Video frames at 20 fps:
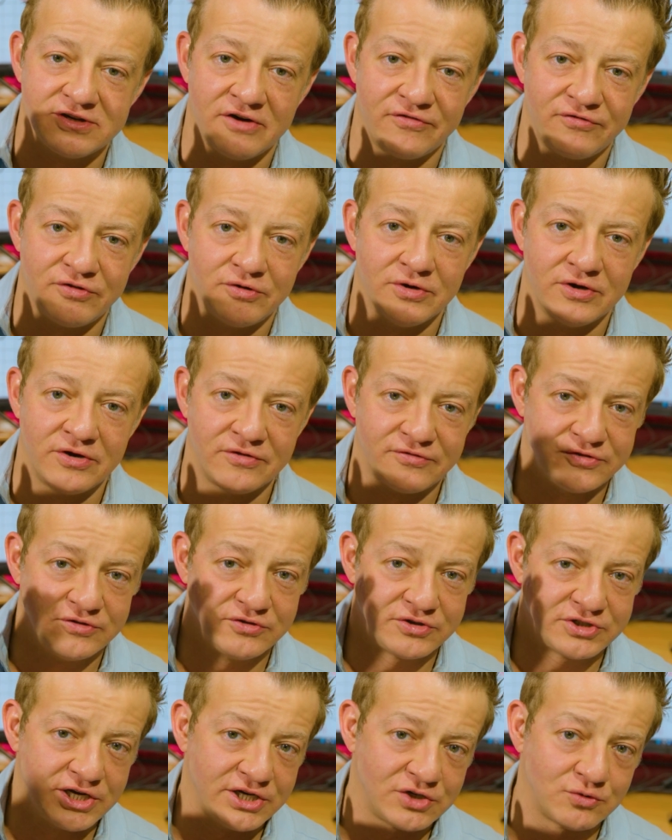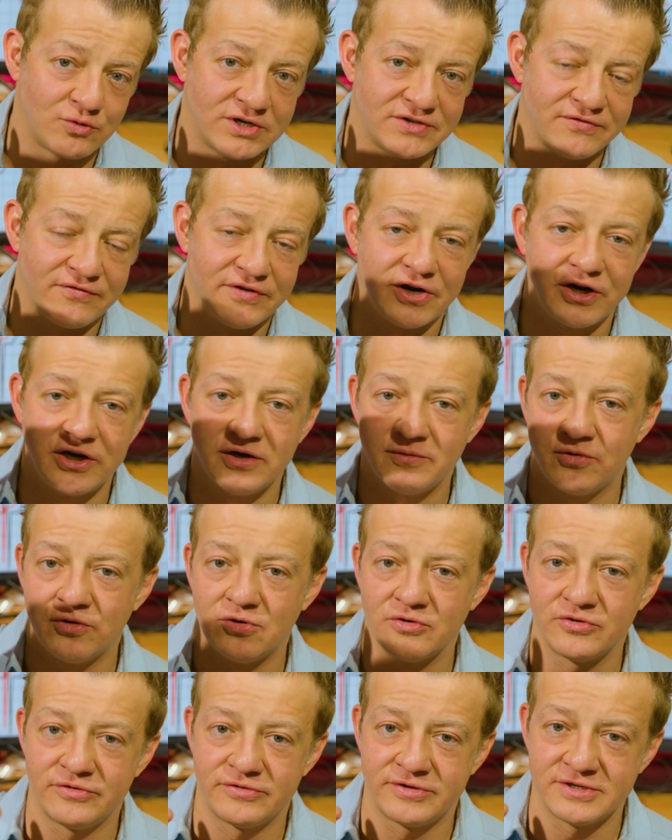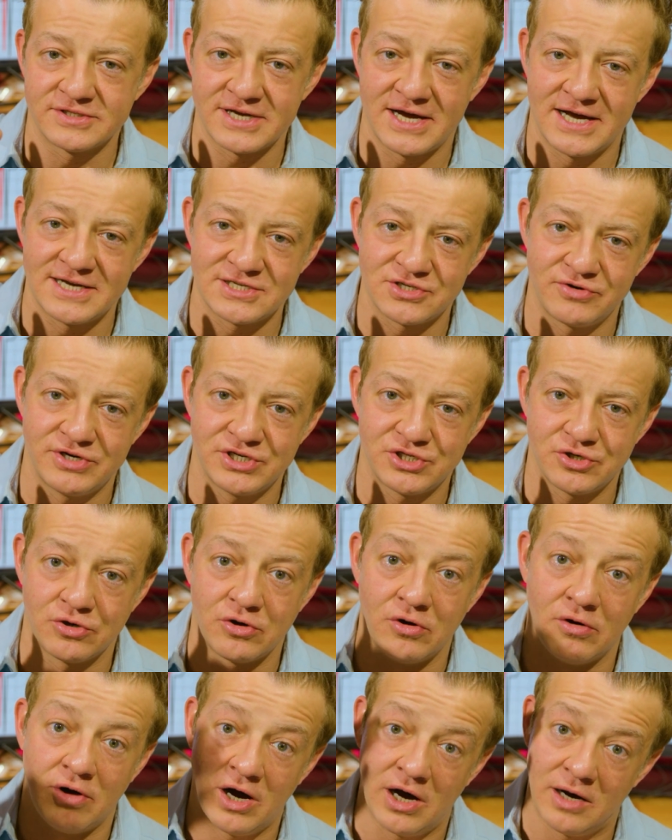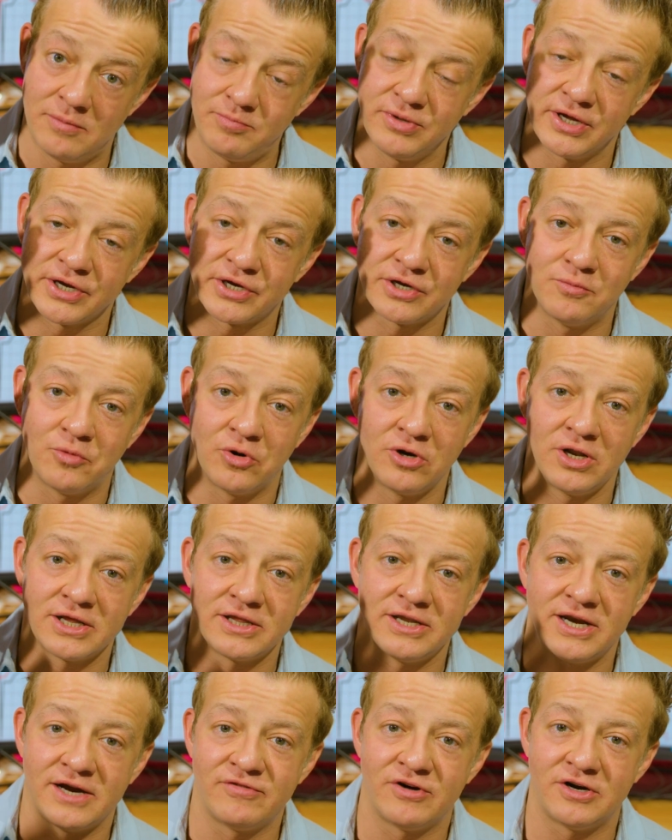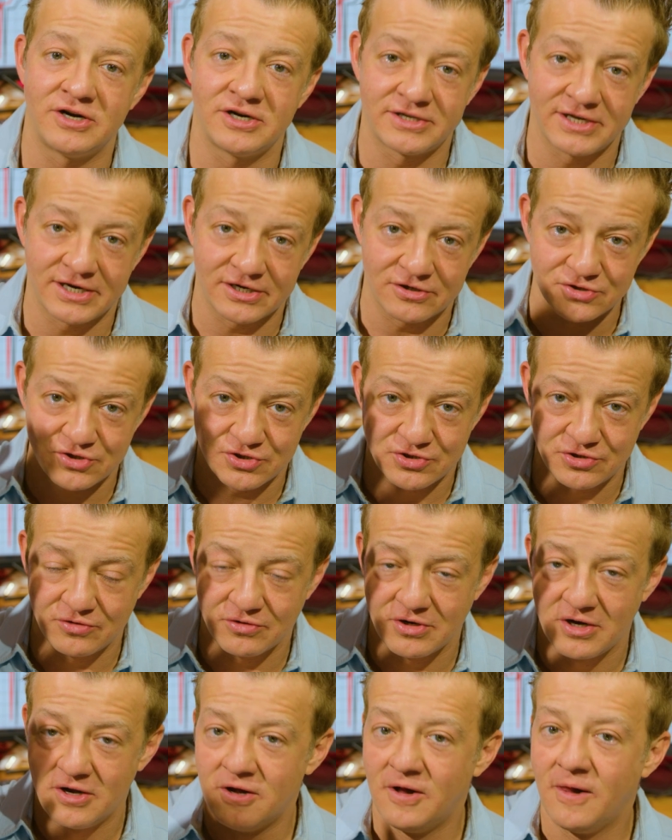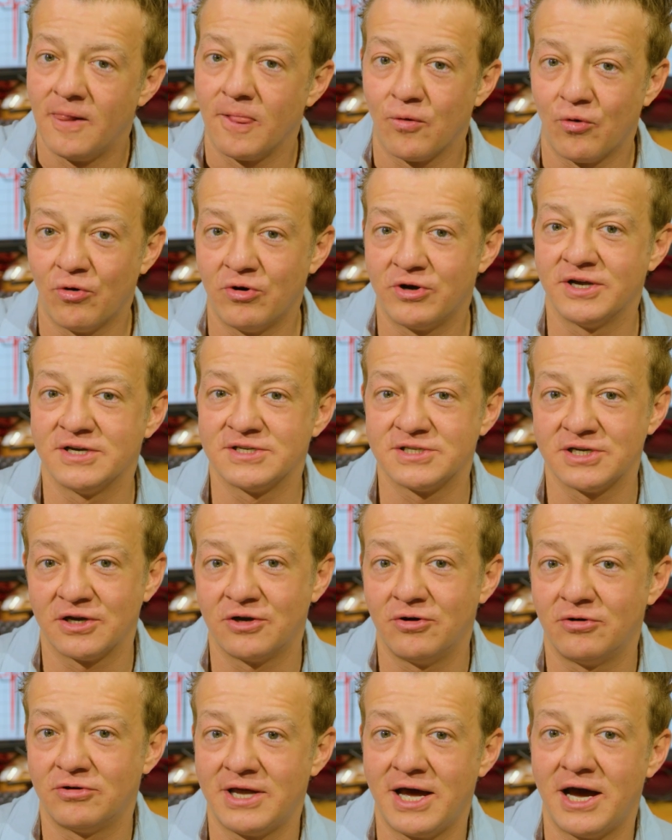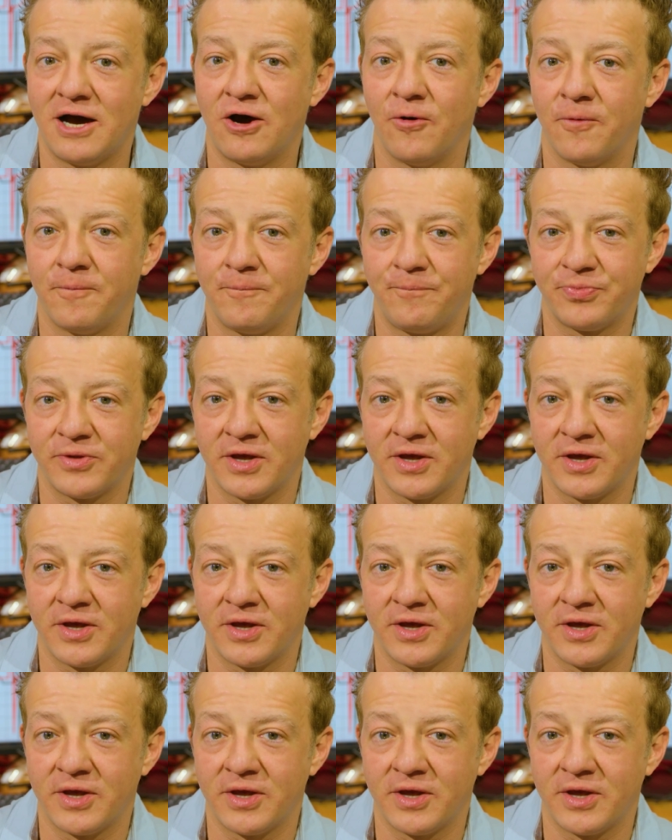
if you if you change one variable, does the hazard ratio go up, like you're more likely to have a heart attack or stroke, or does it go down?